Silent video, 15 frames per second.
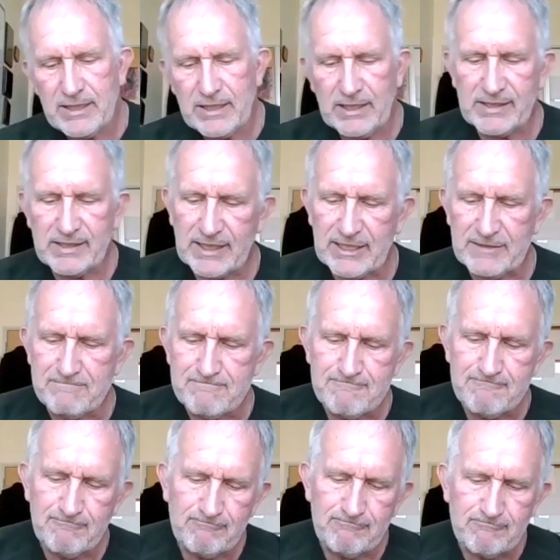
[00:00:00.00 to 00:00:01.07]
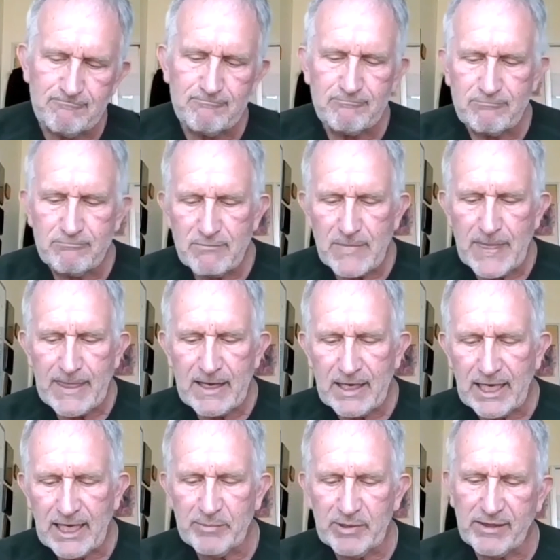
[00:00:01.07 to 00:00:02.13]
He said,
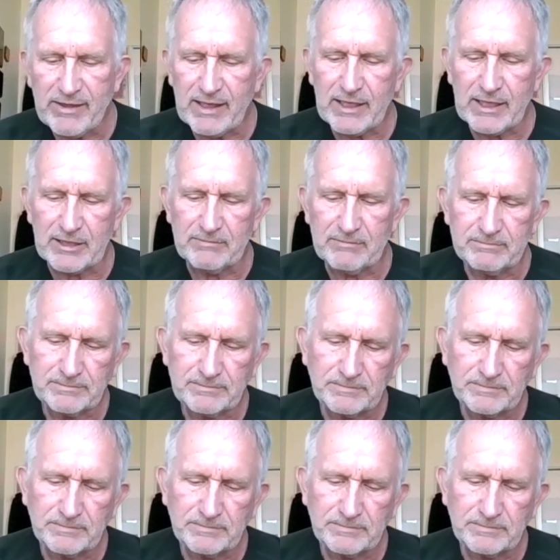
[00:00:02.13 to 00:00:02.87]
I've been thinking,